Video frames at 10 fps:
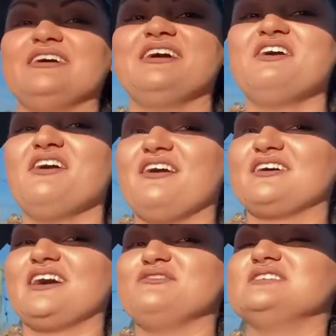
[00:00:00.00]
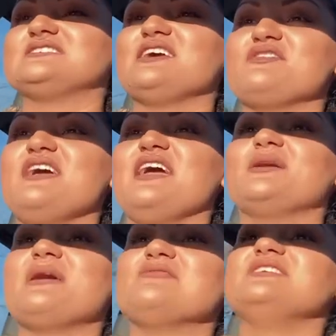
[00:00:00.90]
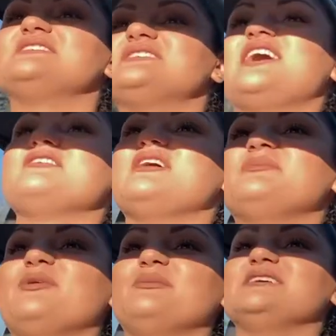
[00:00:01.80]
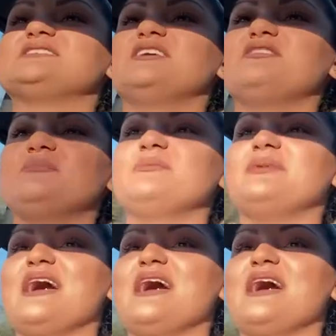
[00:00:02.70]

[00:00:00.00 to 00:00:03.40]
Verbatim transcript: I can't even see a thing. I'm having to kind of like pull myself up a bit